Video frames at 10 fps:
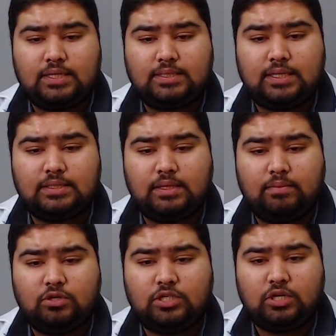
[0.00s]
This is the
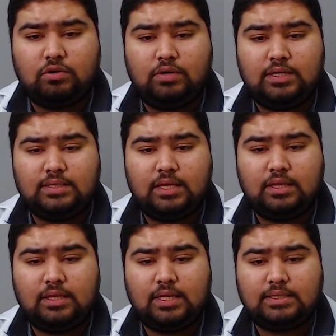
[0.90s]
modiolus,
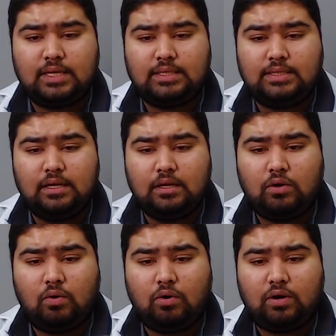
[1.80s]
and this is the
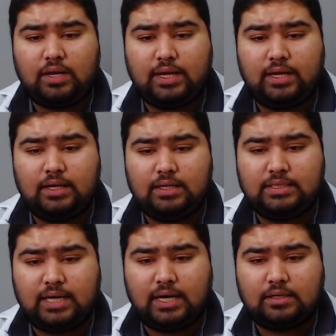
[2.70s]

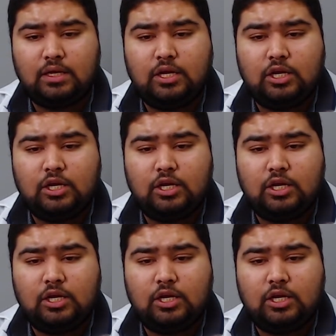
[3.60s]
cochlear duct.